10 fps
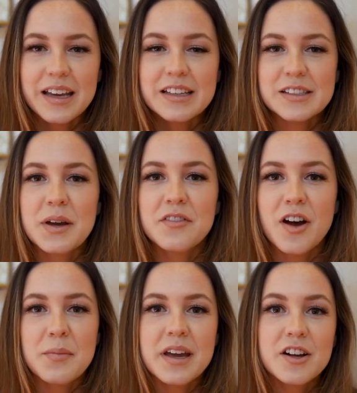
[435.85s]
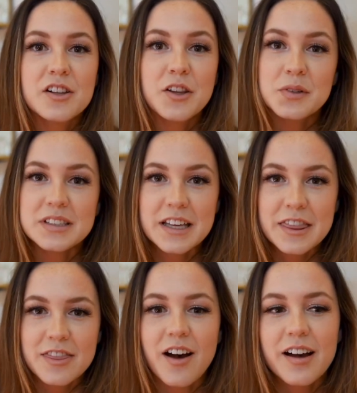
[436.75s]
guys, so I've got my closing
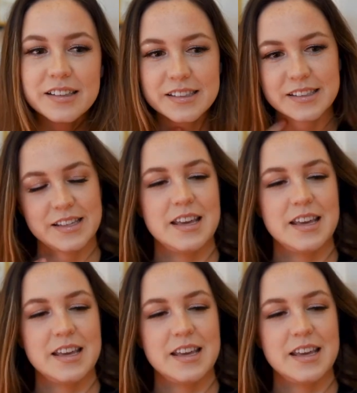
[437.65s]
thoughts,